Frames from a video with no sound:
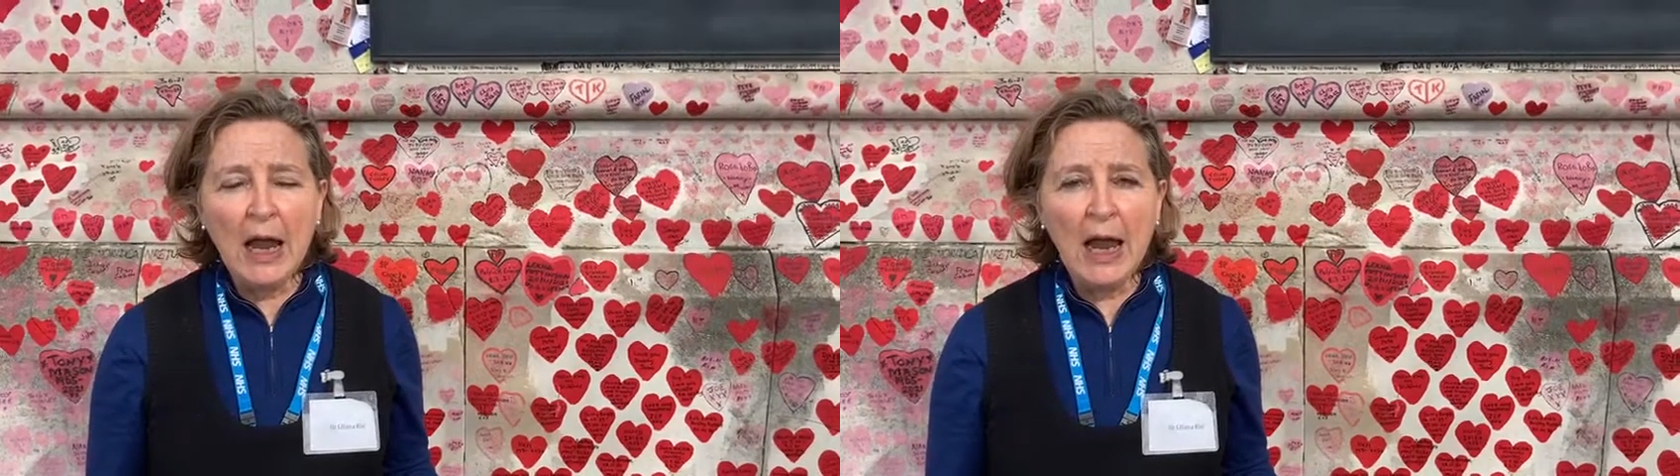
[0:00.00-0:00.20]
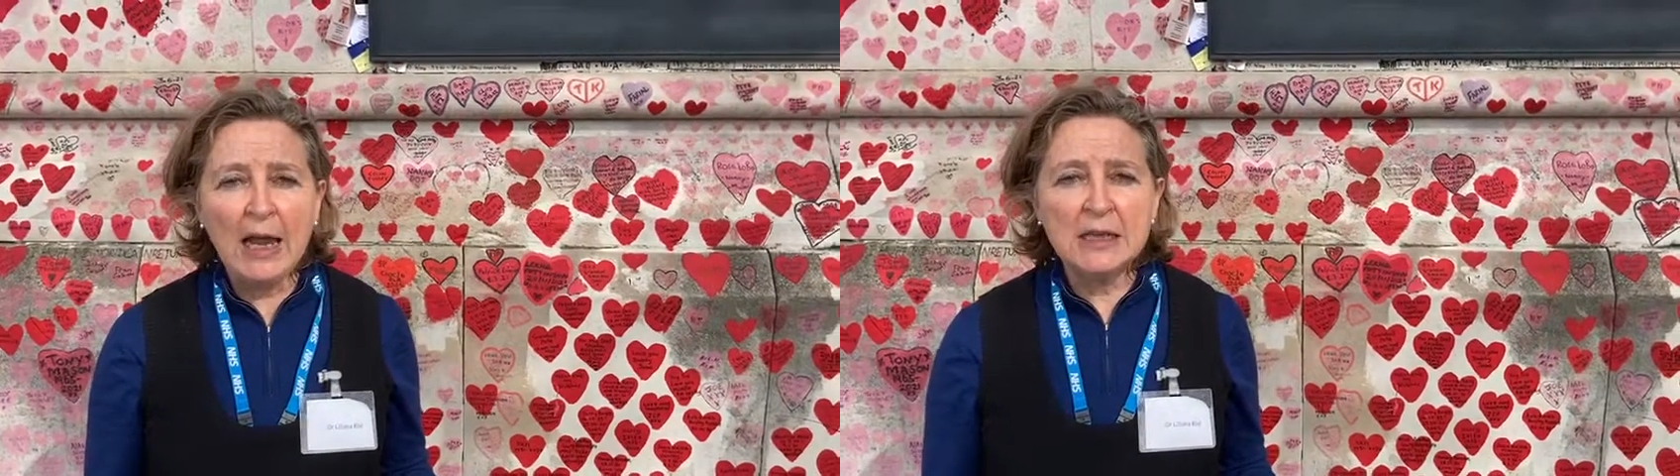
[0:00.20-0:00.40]

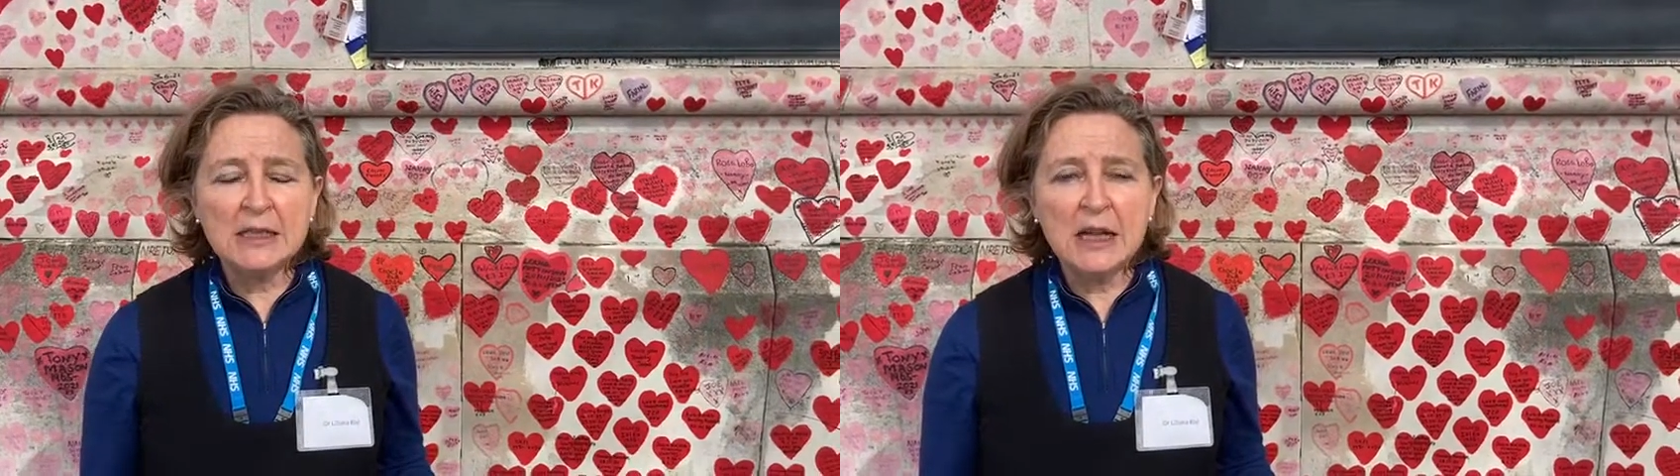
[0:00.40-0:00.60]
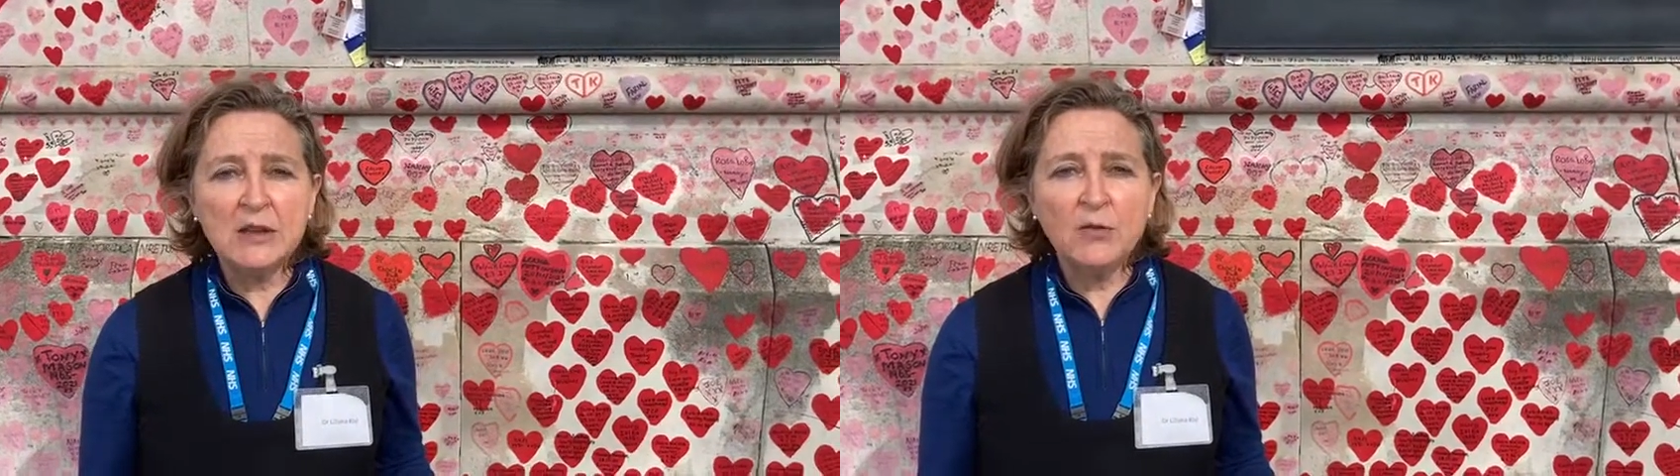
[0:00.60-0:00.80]
and
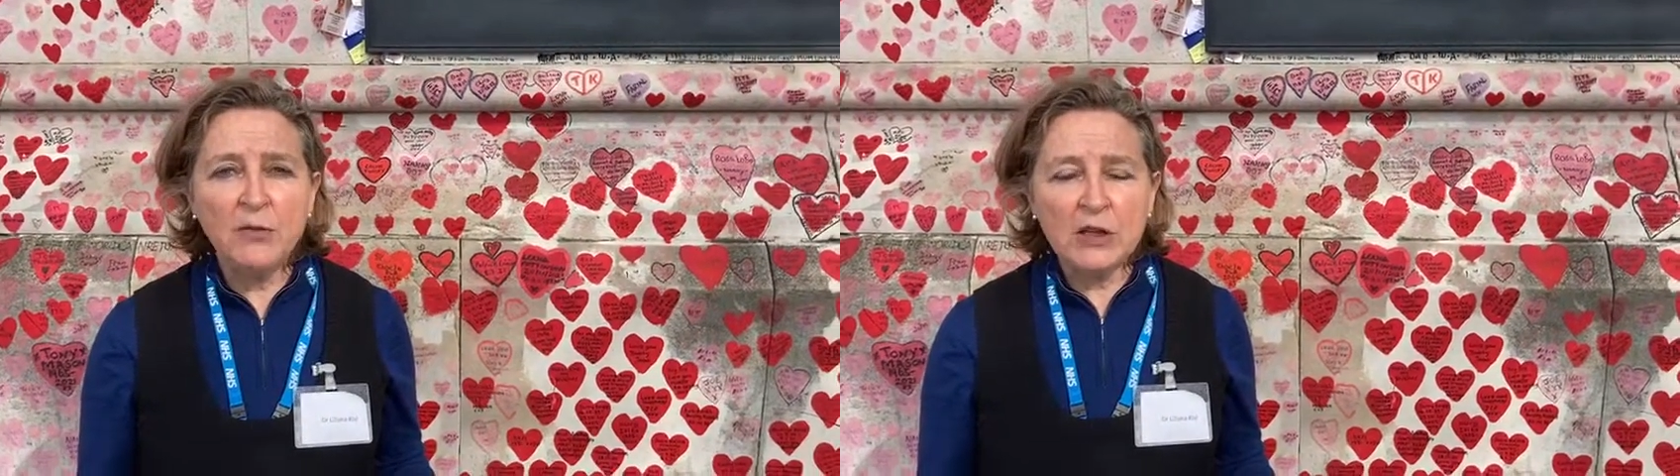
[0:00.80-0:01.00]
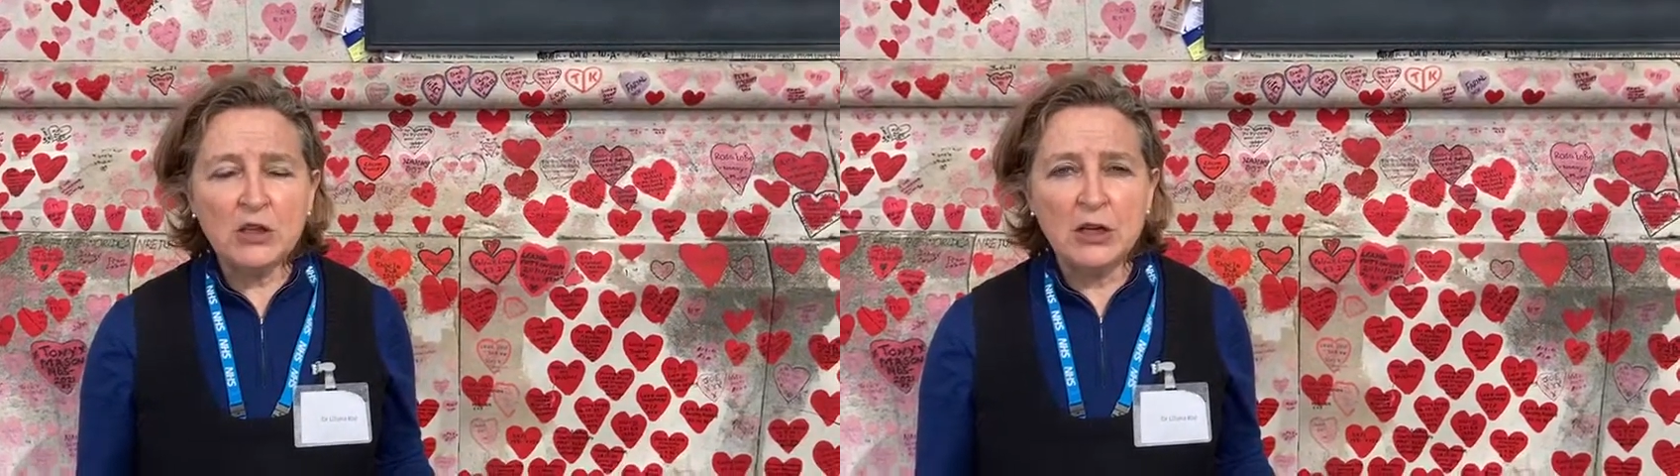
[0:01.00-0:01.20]
the
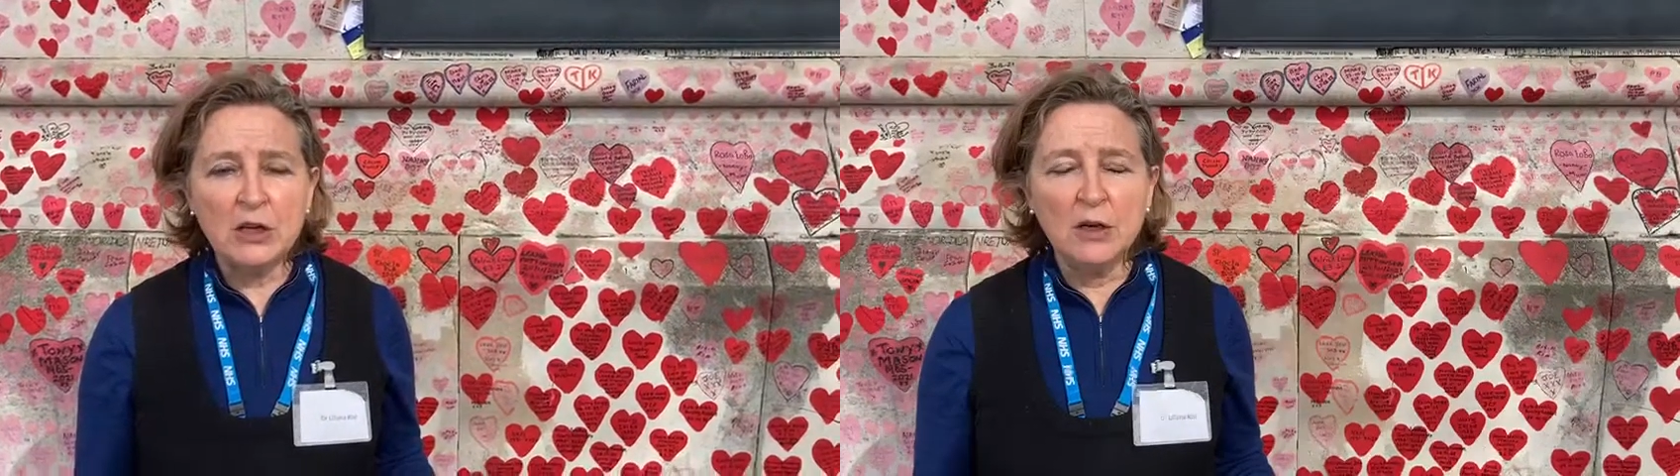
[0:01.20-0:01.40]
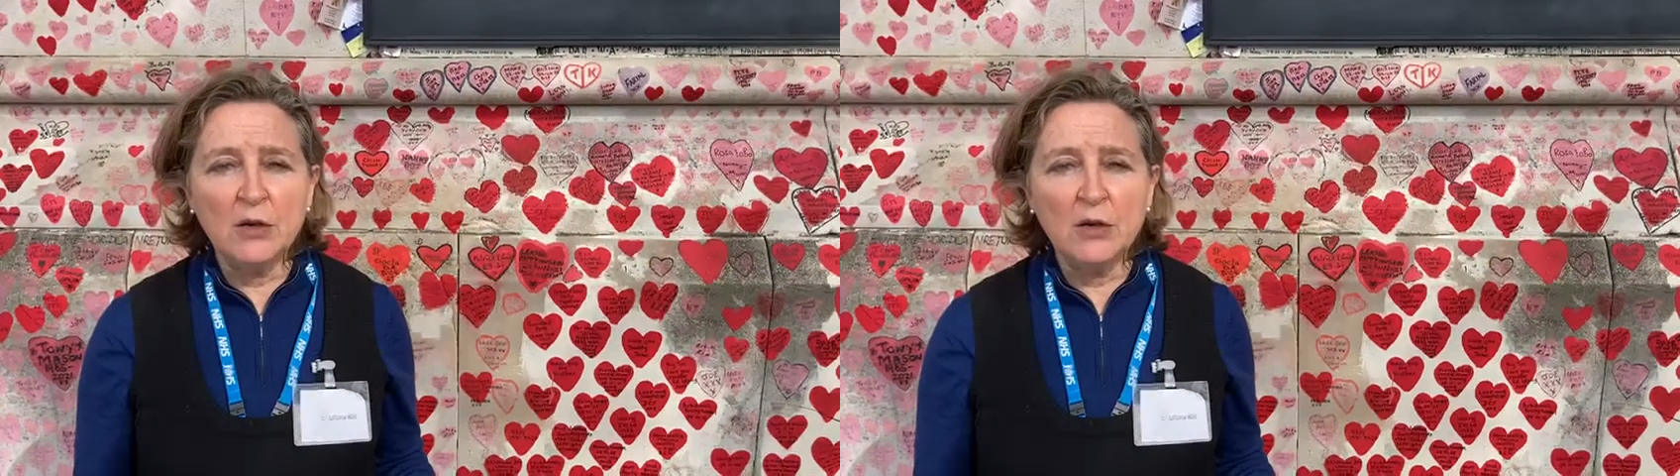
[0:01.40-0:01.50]
vision